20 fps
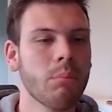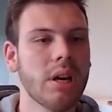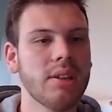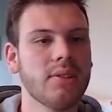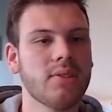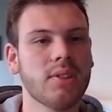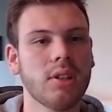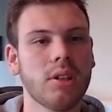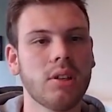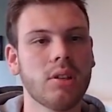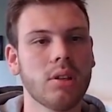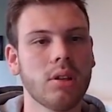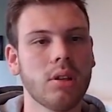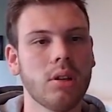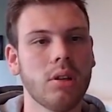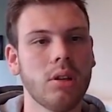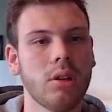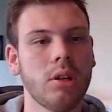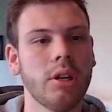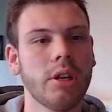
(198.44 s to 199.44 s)
paste it,
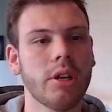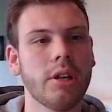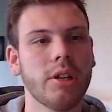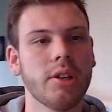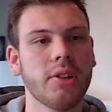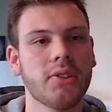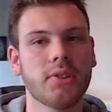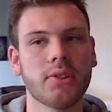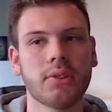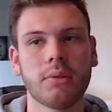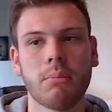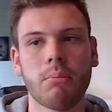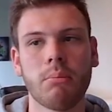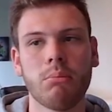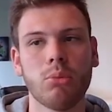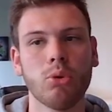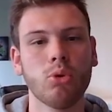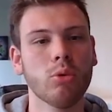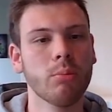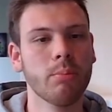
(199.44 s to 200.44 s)
here it is,
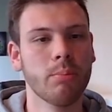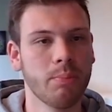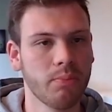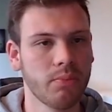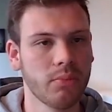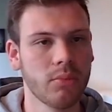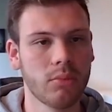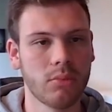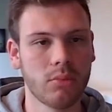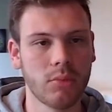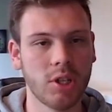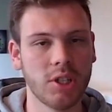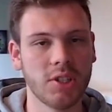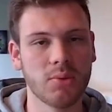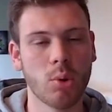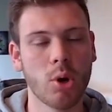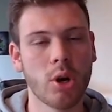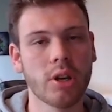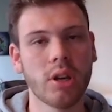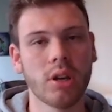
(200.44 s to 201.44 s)
boom,
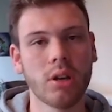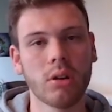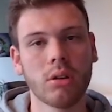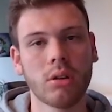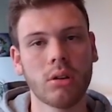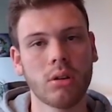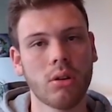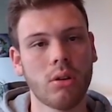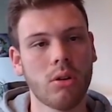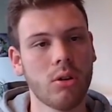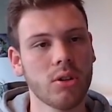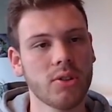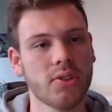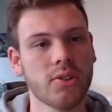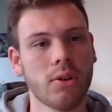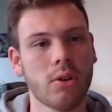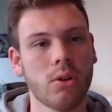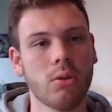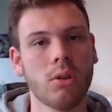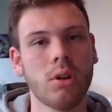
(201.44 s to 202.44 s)
it's working
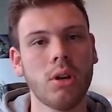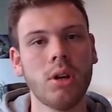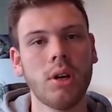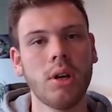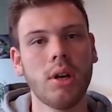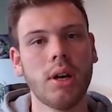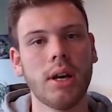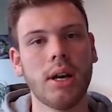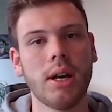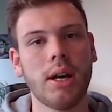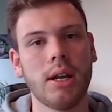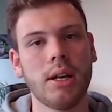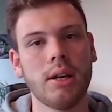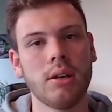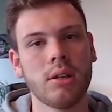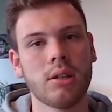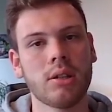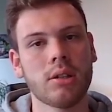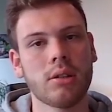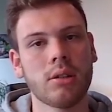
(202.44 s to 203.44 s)
also.
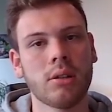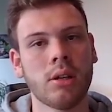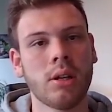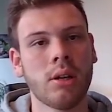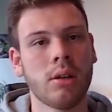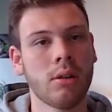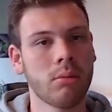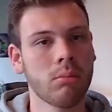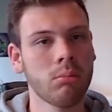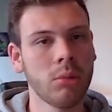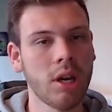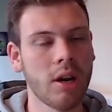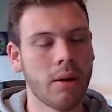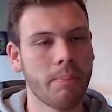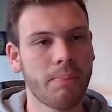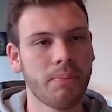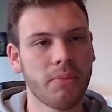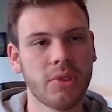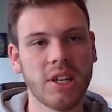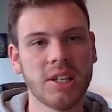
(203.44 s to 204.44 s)
And yeah,
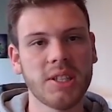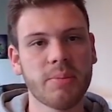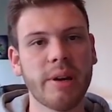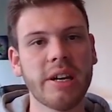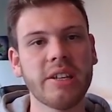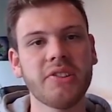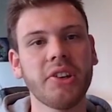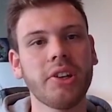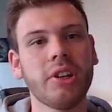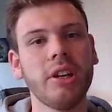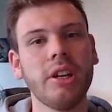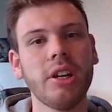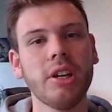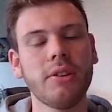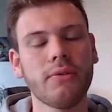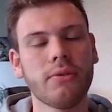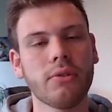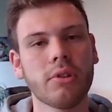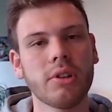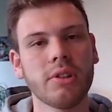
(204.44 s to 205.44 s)
that's basically
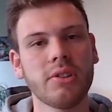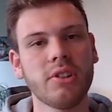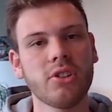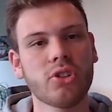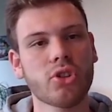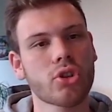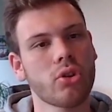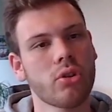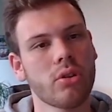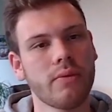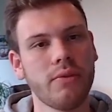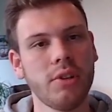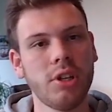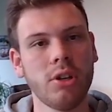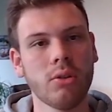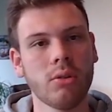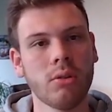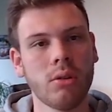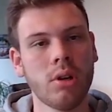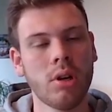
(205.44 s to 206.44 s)
it for this short
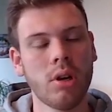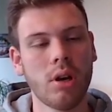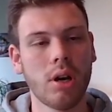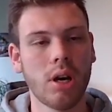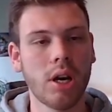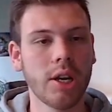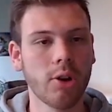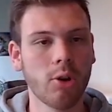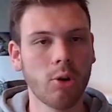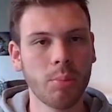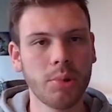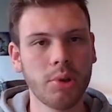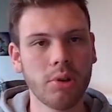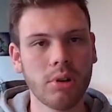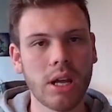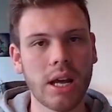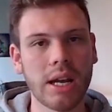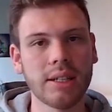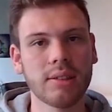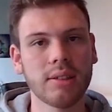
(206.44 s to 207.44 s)
video. I hope
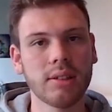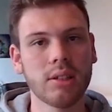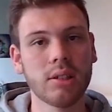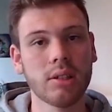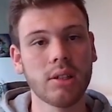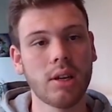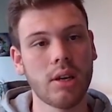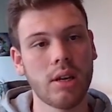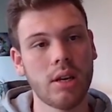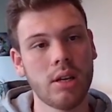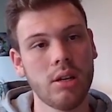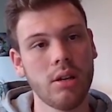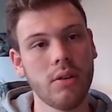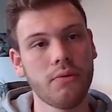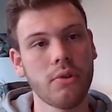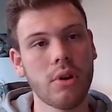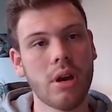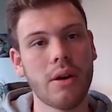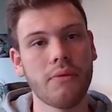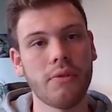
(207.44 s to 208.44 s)
you liked it, and
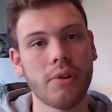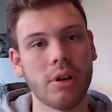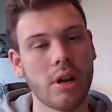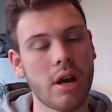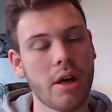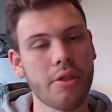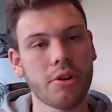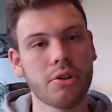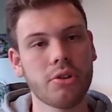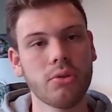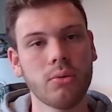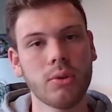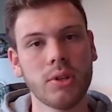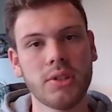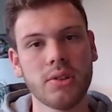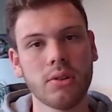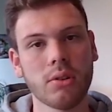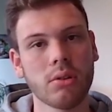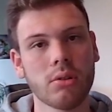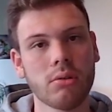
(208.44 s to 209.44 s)
if you have another
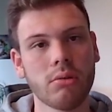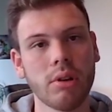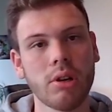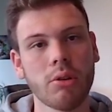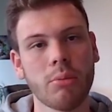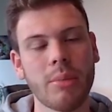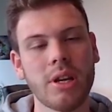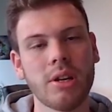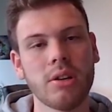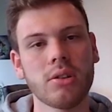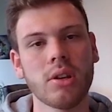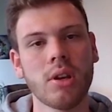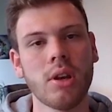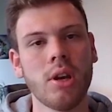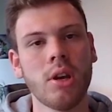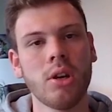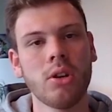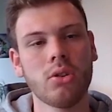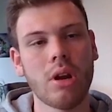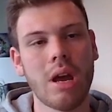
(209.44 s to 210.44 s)
tools you could recommend
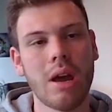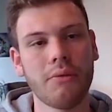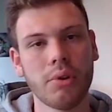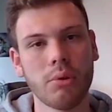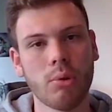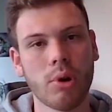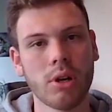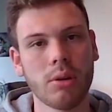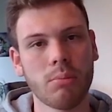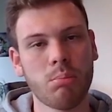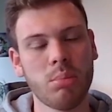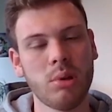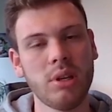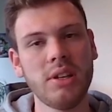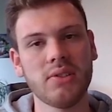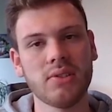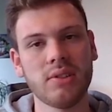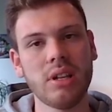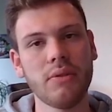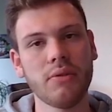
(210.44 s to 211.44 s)
to everyone,
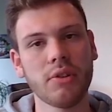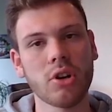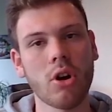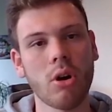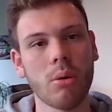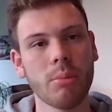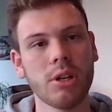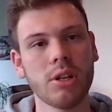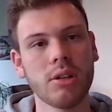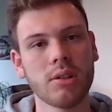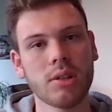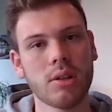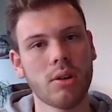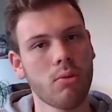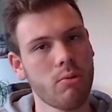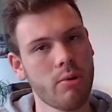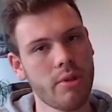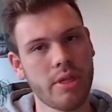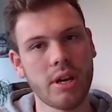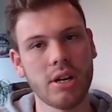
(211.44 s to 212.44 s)
please leave a comment
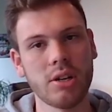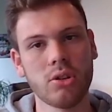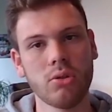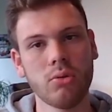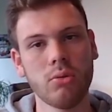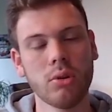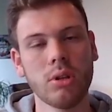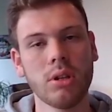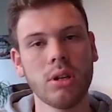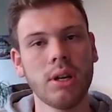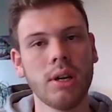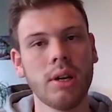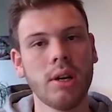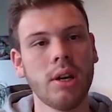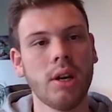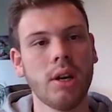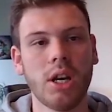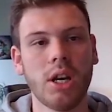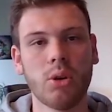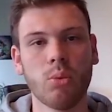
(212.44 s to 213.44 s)
with that tool.
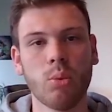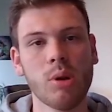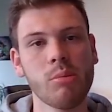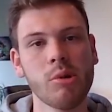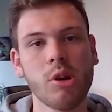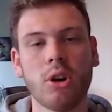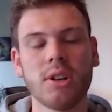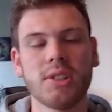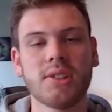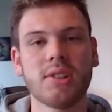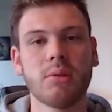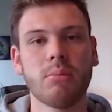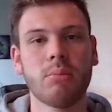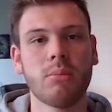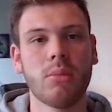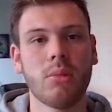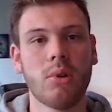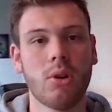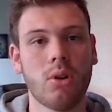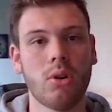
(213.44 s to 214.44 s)
It will be
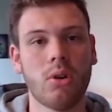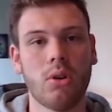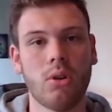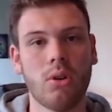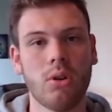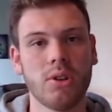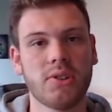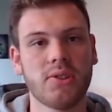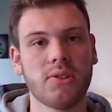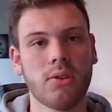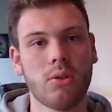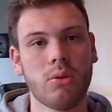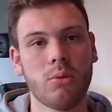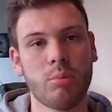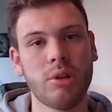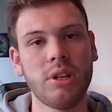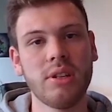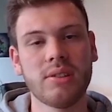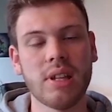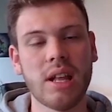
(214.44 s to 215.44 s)
awesome. Also,
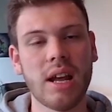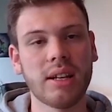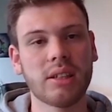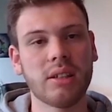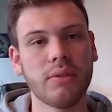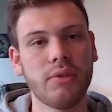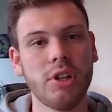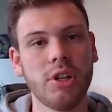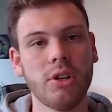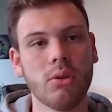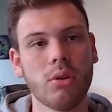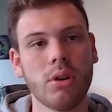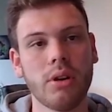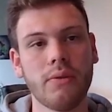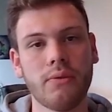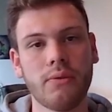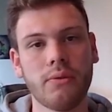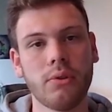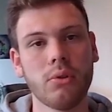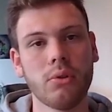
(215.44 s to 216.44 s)
please like the video
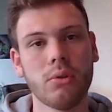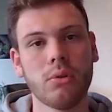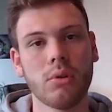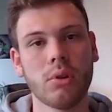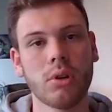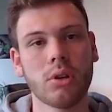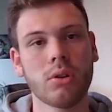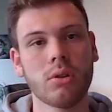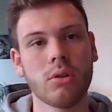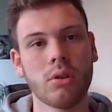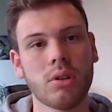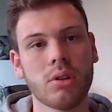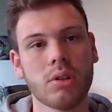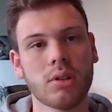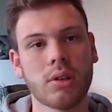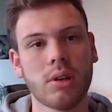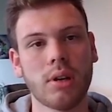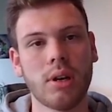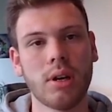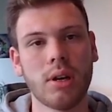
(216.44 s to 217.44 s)
if you could
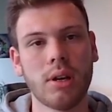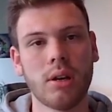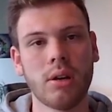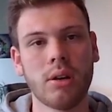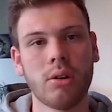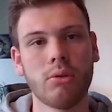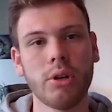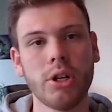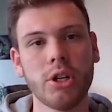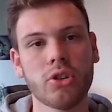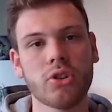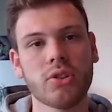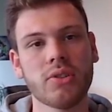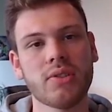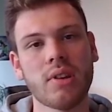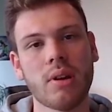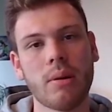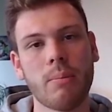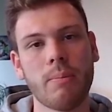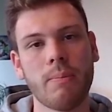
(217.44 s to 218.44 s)
reach
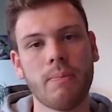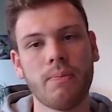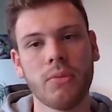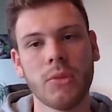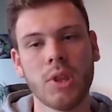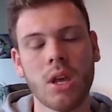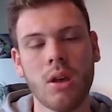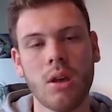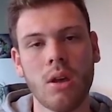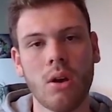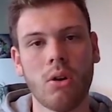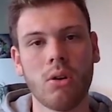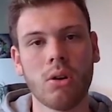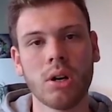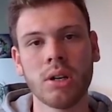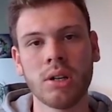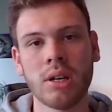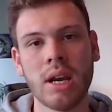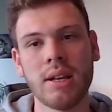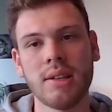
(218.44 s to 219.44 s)
some
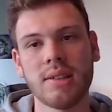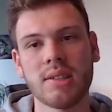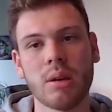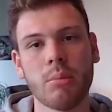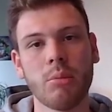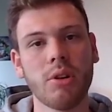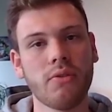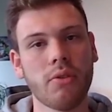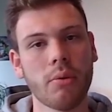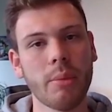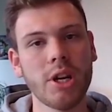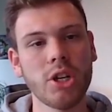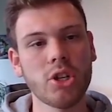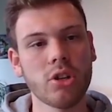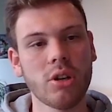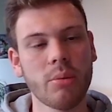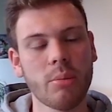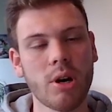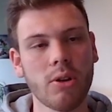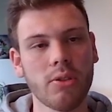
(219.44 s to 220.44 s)
or gain some
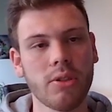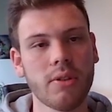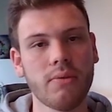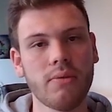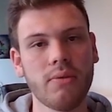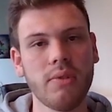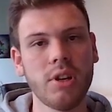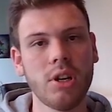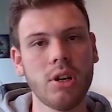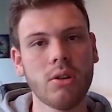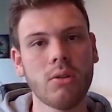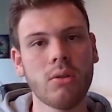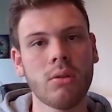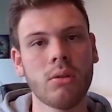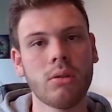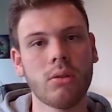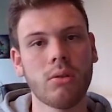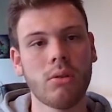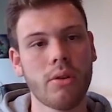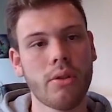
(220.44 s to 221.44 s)
information about the video
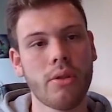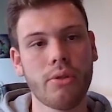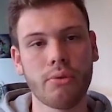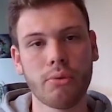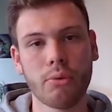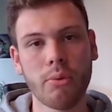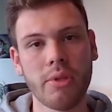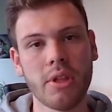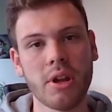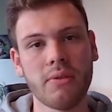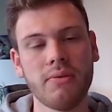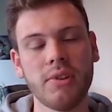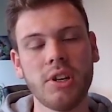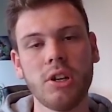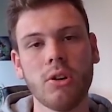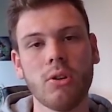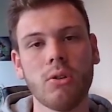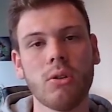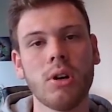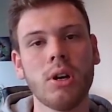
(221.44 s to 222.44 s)
or through that
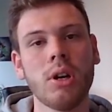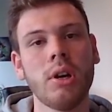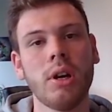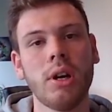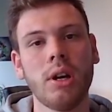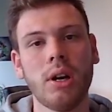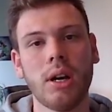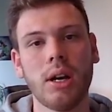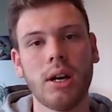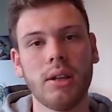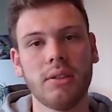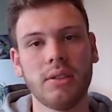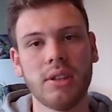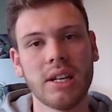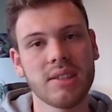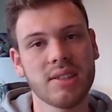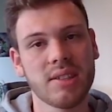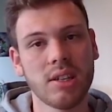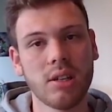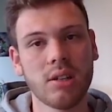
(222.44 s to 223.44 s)
video. And
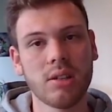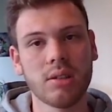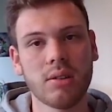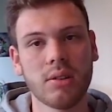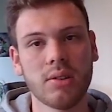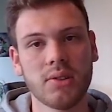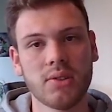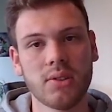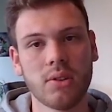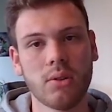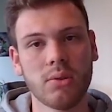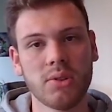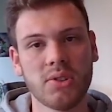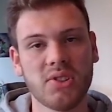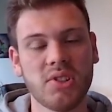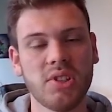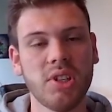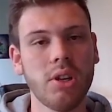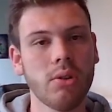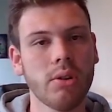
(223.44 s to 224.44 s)
that's it. So
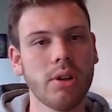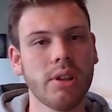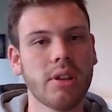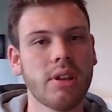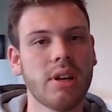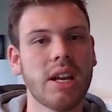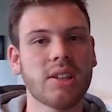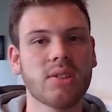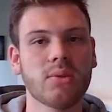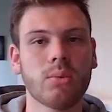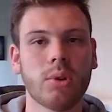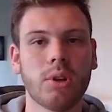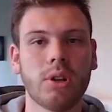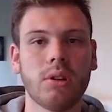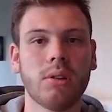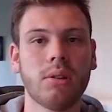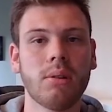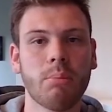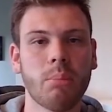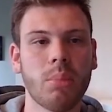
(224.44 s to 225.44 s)
see you in the next
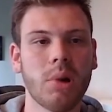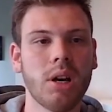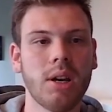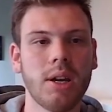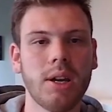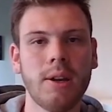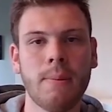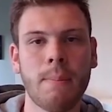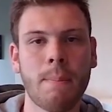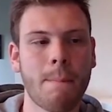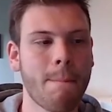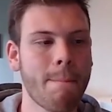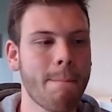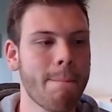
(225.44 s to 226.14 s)
one. Bye.